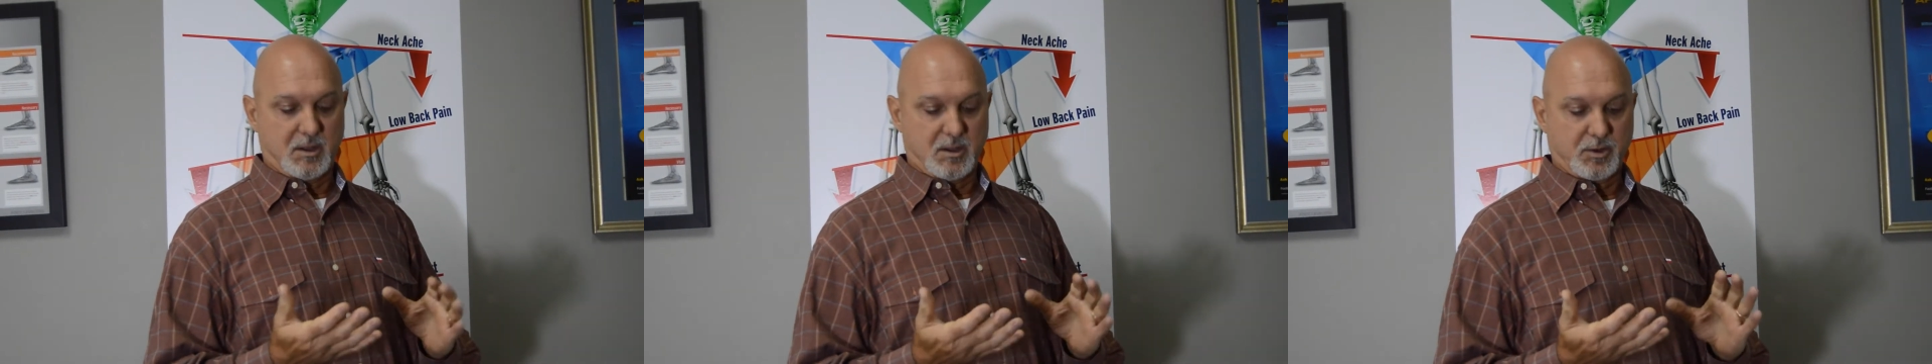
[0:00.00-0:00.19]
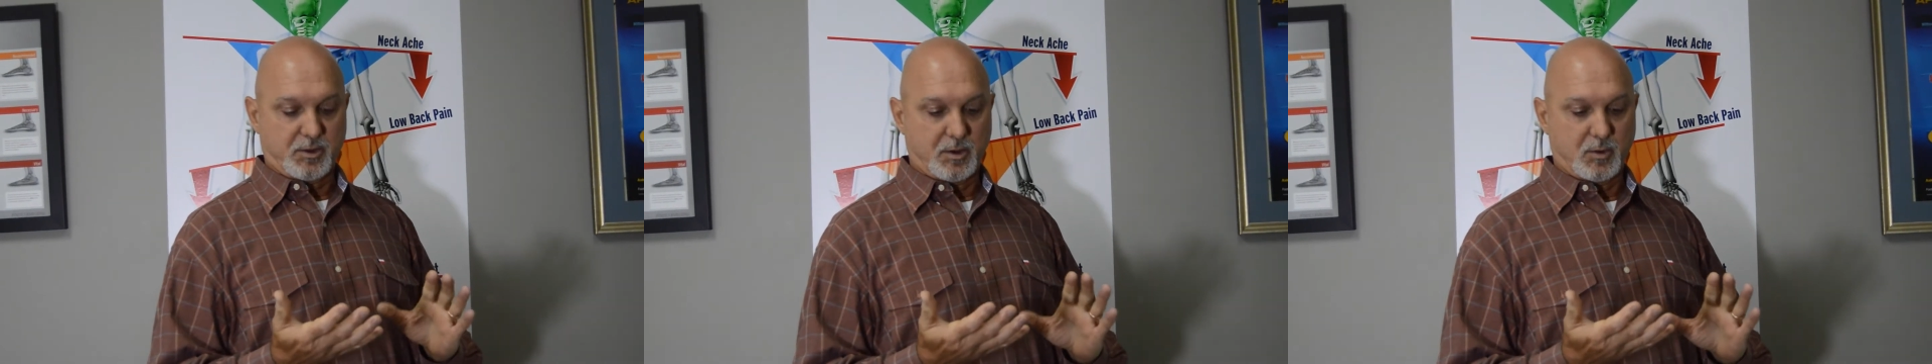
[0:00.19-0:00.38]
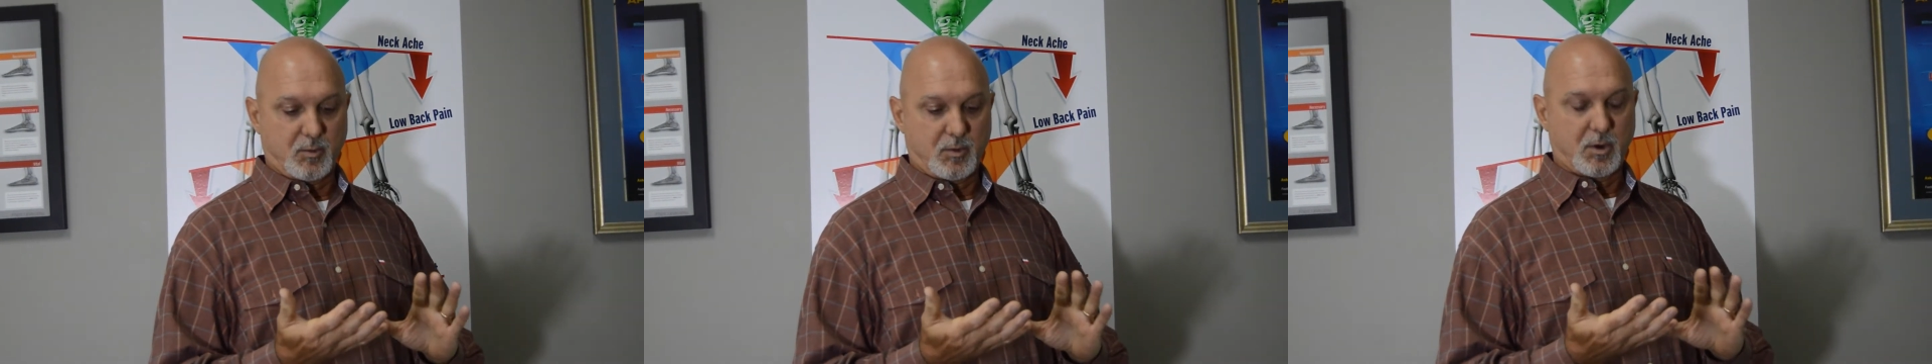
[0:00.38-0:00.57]

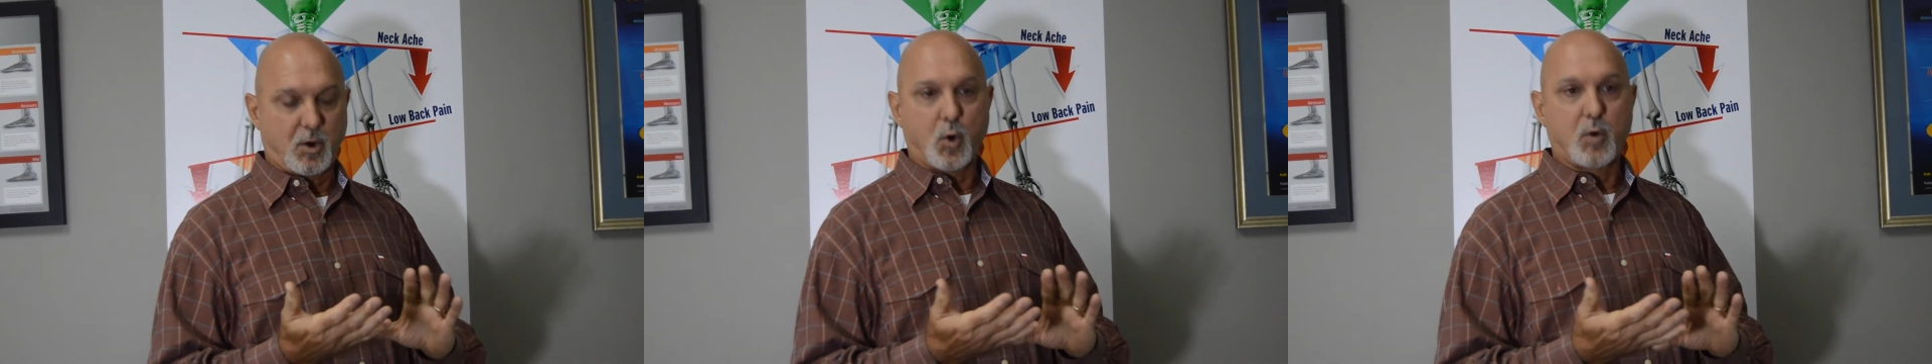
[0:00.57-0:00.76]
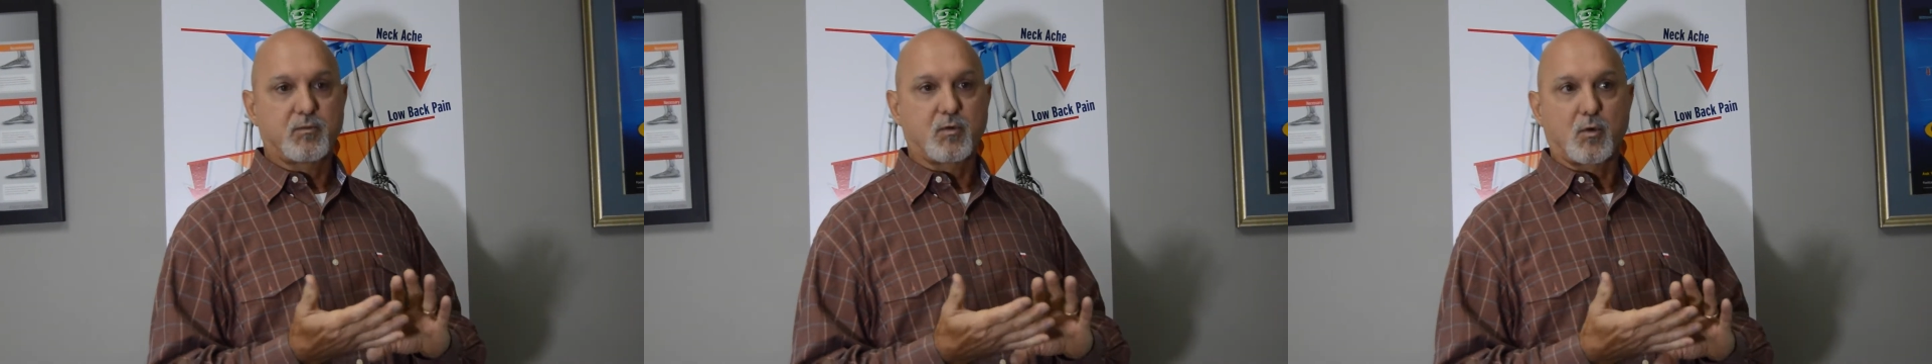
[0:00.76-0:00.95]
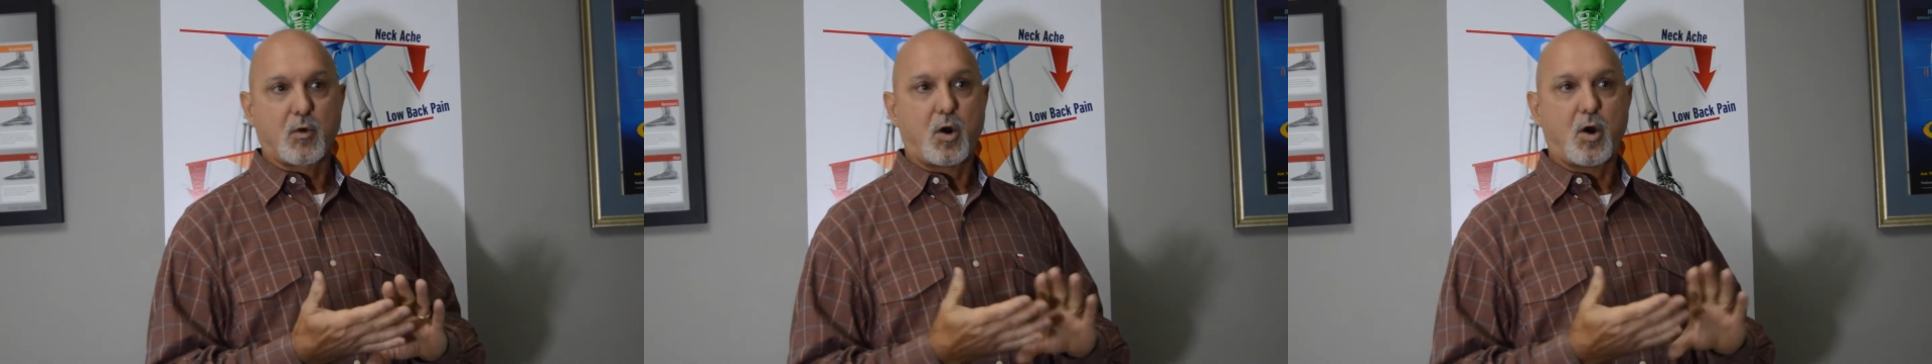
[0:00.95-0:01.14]
So
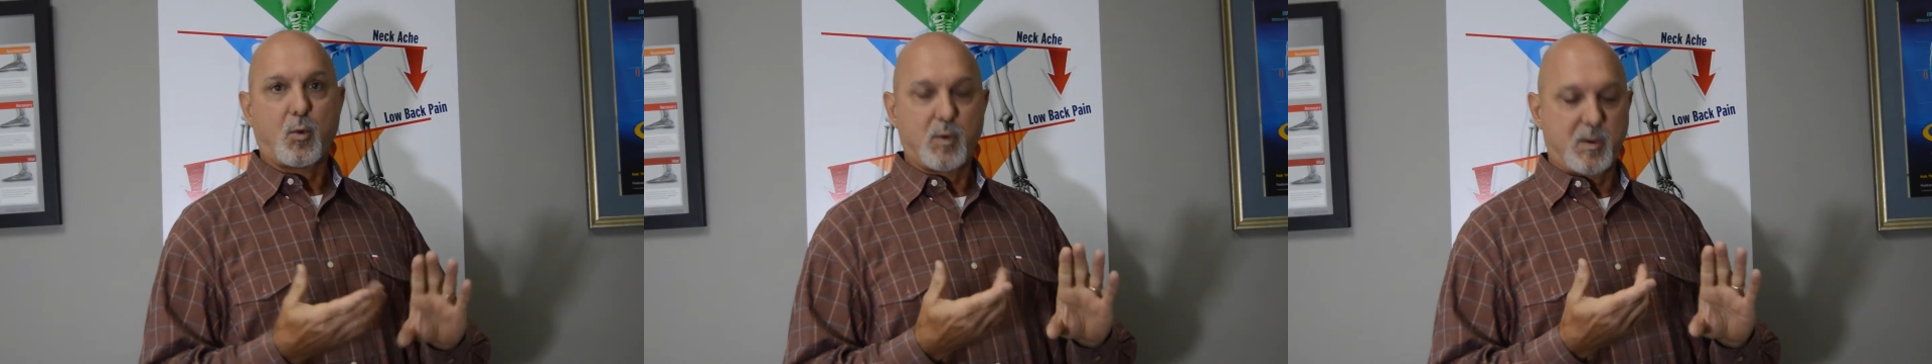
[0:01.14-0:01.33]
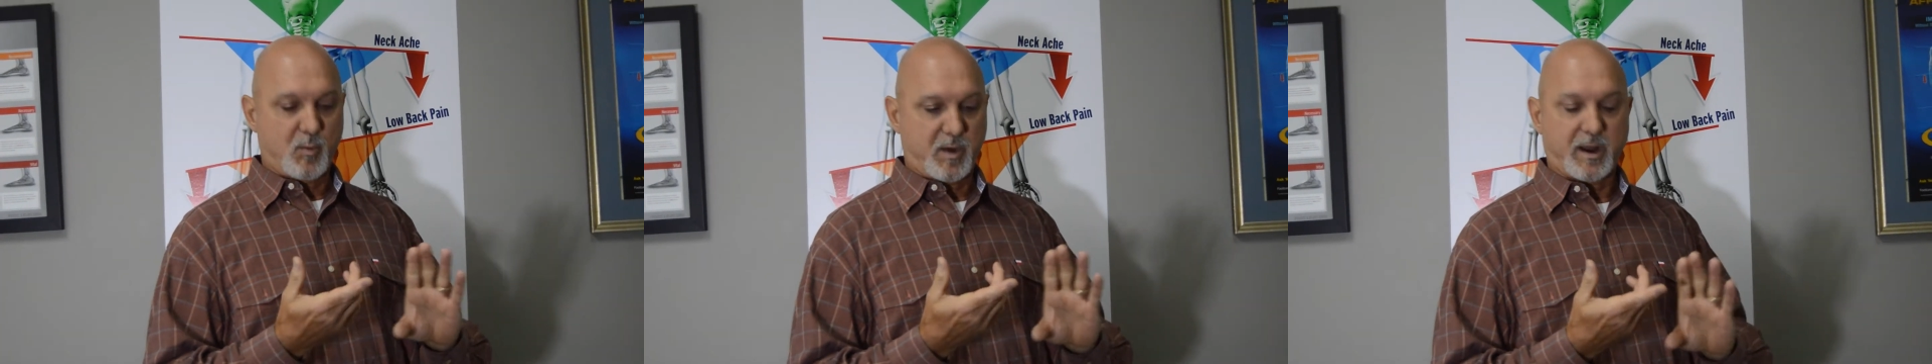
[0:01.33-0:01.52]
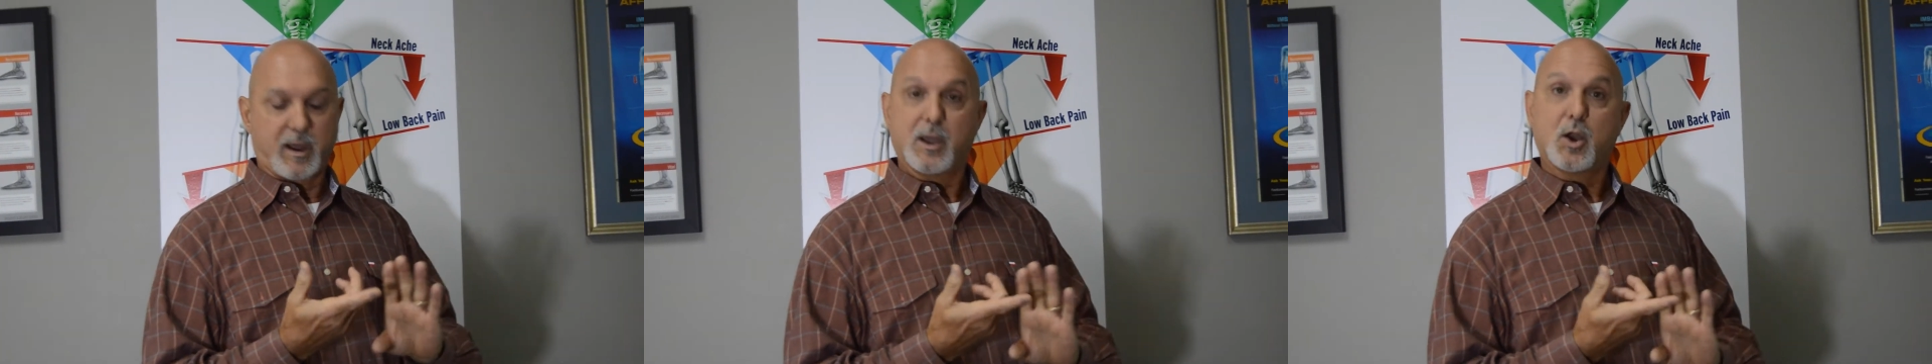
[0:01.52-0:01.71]
overall, we
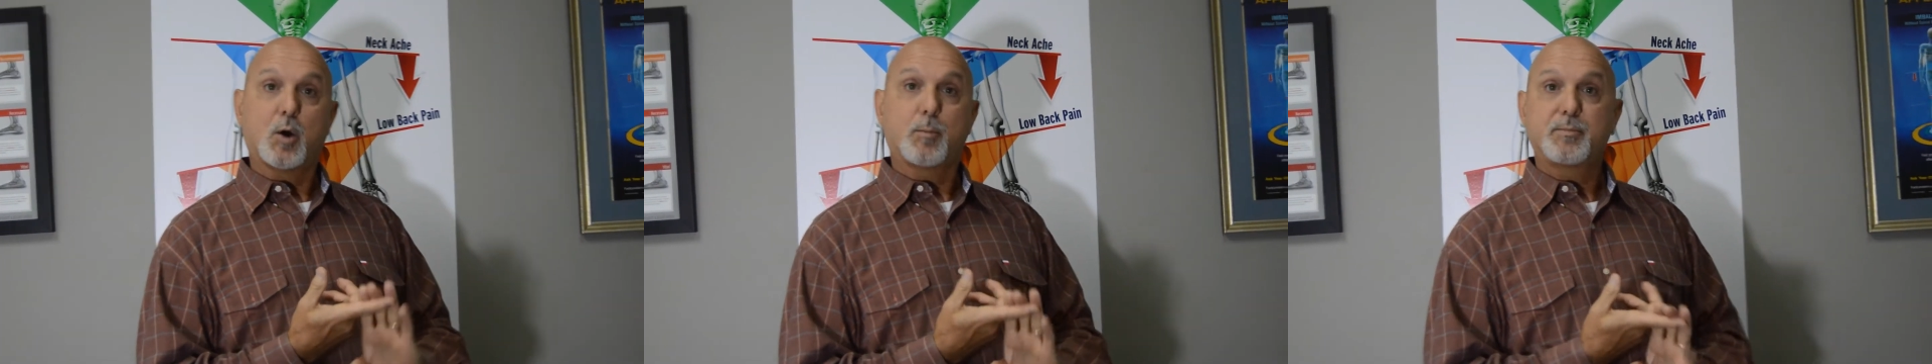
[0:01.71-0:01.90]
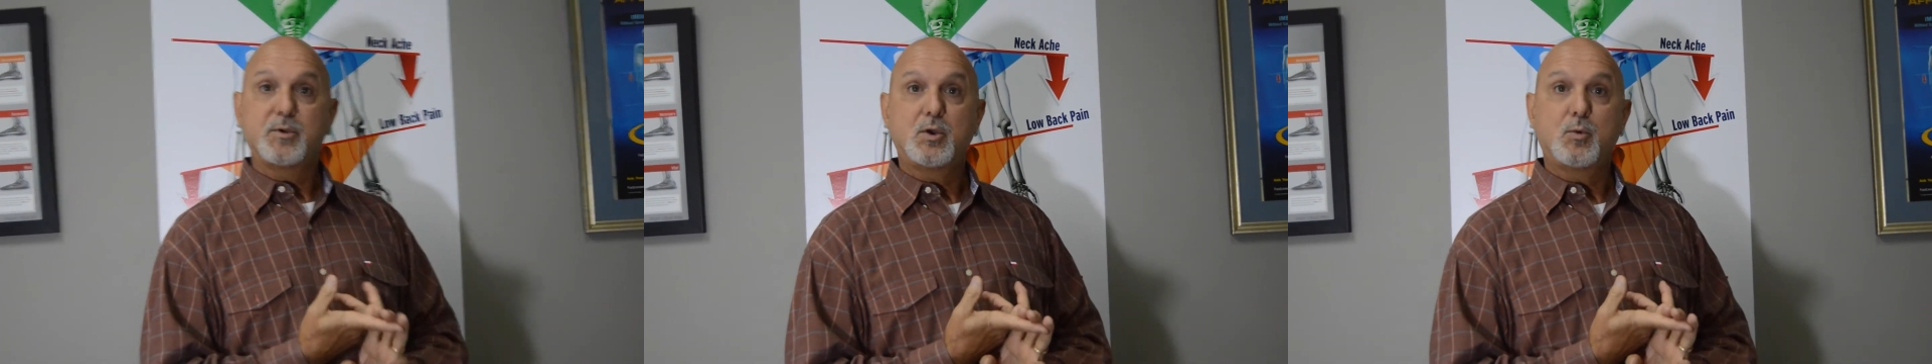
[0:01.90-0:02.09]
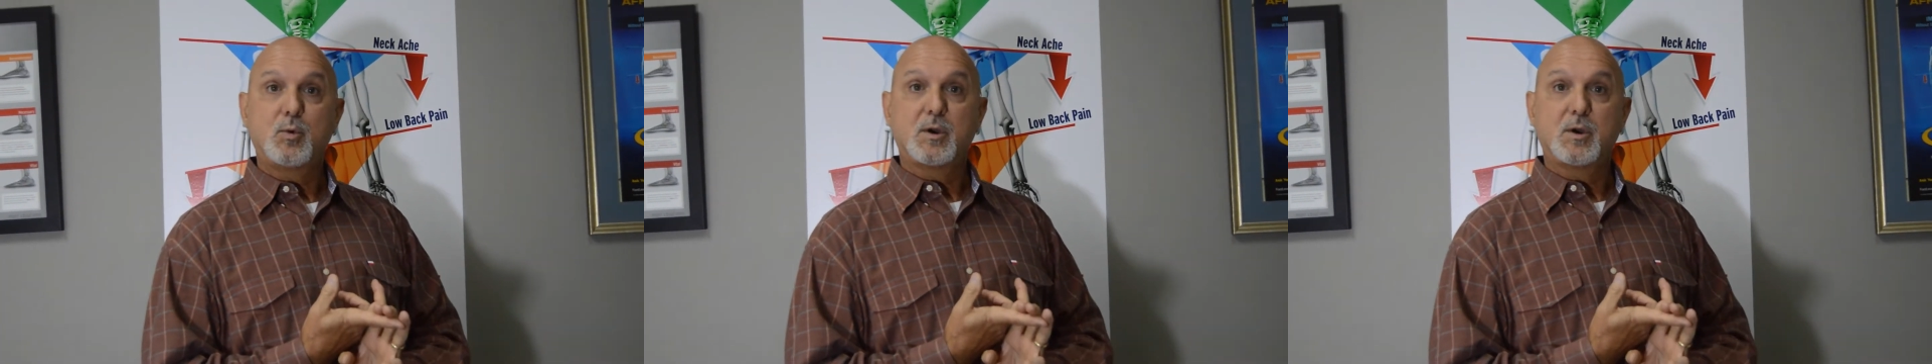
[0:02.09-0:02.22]
want to help you